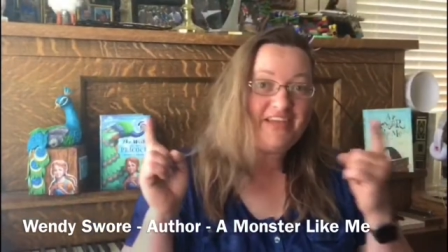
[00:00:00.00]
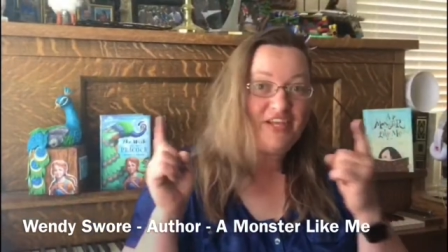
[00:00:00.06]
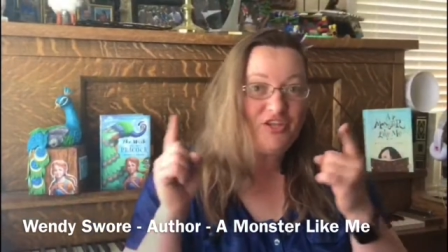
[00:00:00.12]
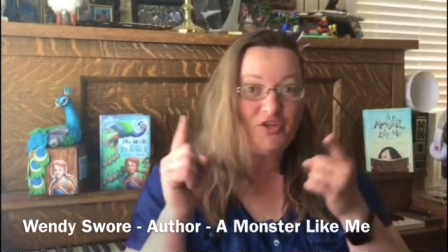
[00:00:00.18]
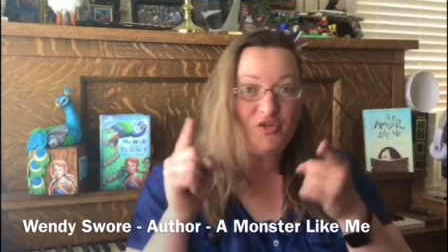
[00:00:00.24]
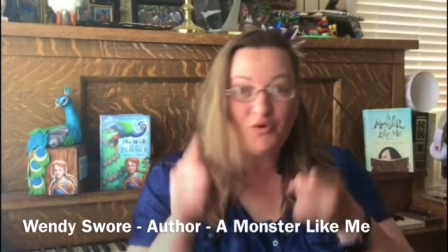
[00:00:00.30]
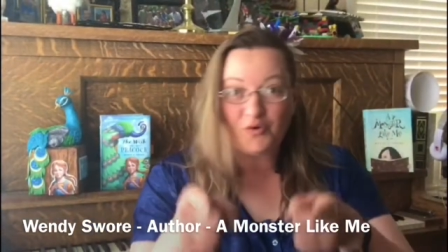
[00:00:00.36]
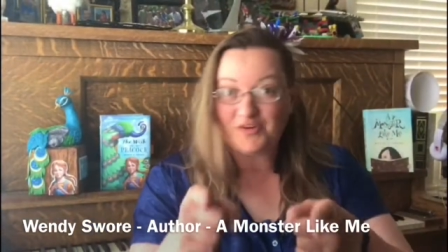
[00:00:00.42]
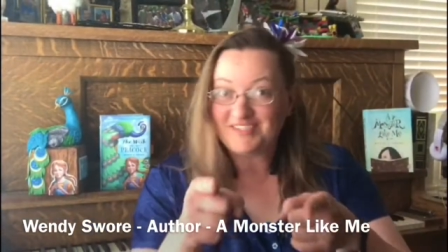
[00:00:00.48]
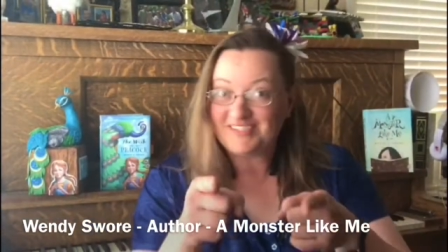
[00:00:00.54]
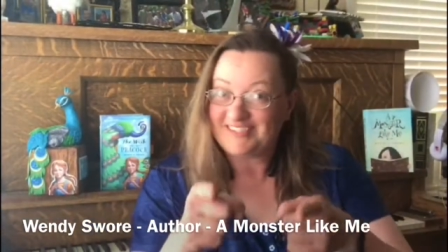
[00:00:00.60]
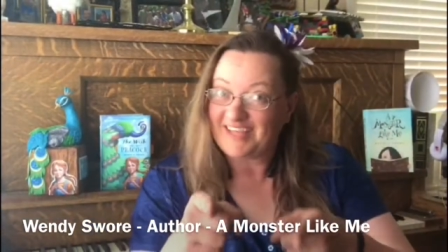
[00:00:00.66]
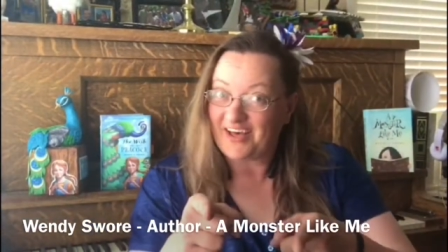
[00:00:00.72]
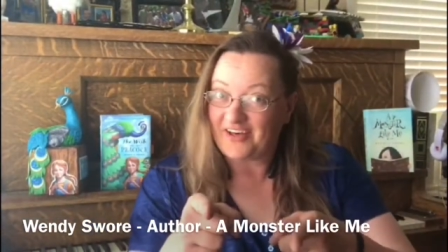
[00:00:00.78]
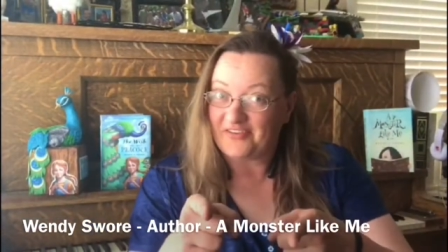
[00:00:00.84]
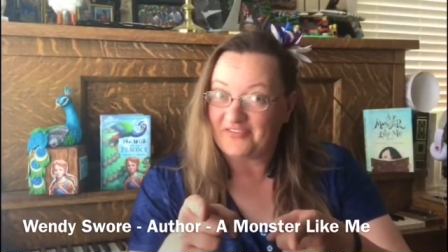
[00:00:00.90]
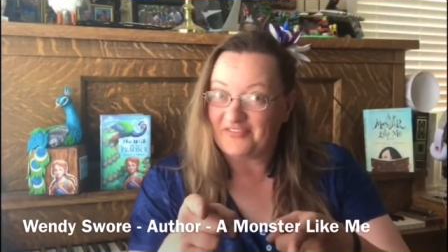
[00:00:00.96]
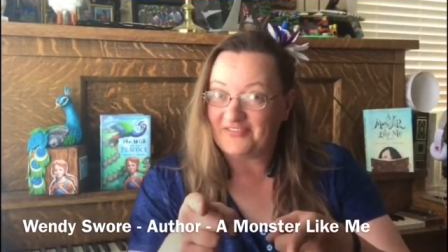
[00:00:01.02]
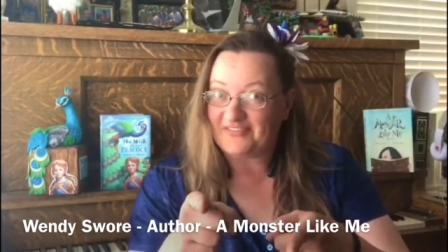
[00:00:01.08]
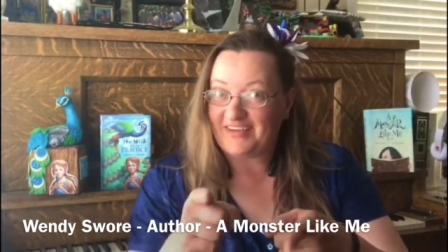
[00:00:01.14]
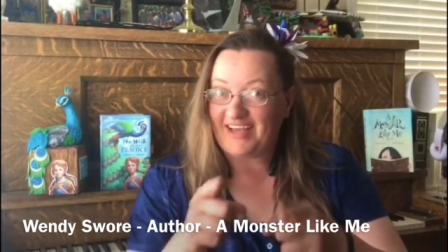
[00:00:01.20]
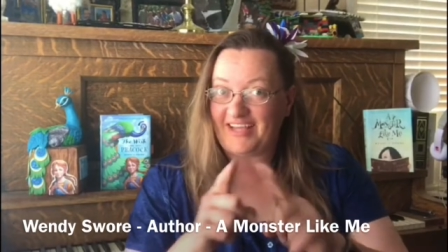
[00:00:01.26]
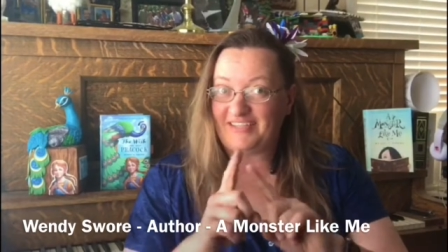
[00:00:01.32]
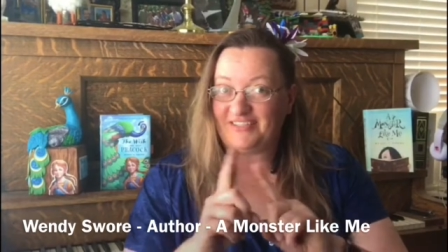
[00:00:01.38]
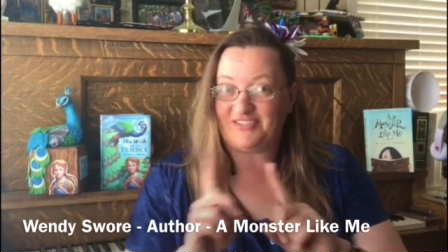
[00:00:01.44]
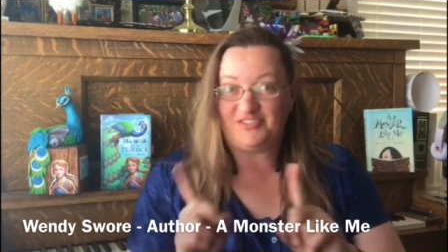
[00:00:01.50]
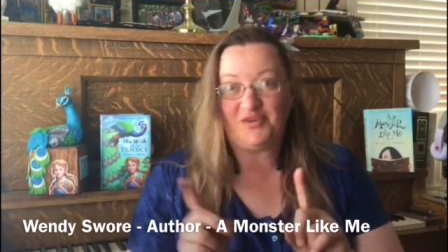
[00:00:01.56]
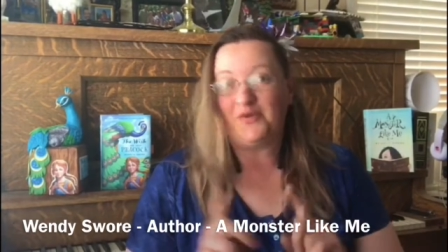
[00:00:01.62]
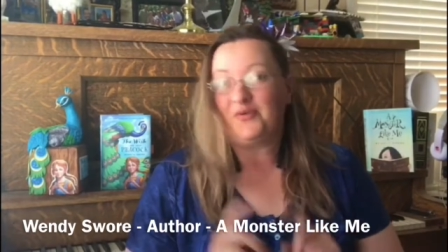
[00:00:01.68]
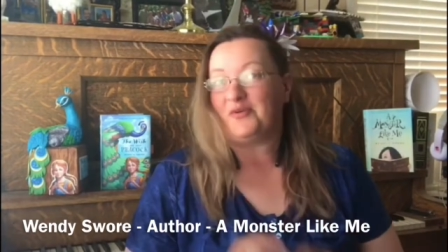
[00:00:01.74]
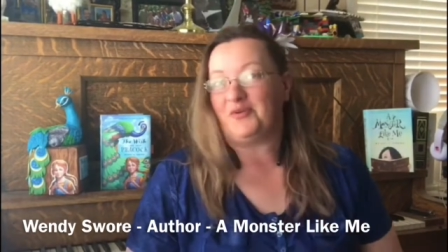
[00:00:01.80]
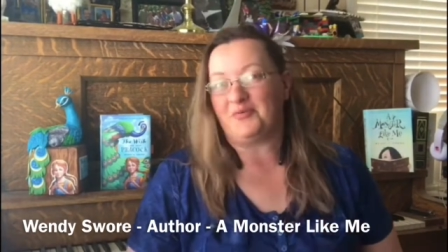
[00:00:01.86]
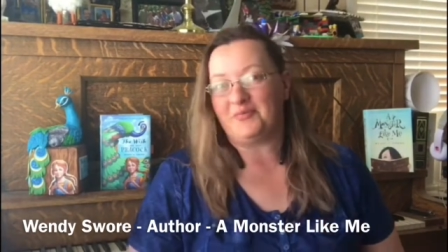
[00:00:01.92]
in yourself and
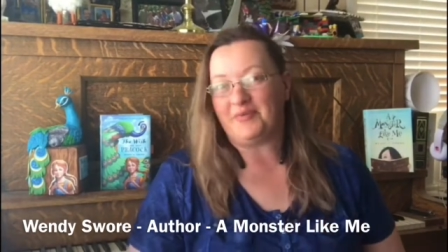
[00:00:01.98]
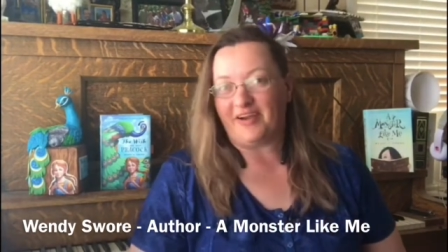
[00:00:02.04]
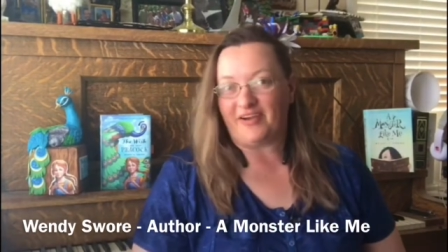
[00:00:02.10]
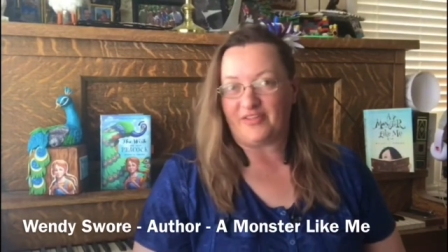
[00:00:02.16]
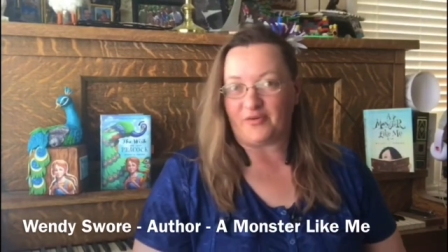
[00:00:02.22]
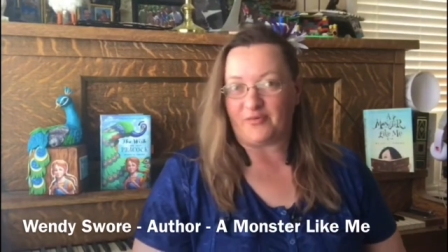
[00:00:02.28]
don't compare the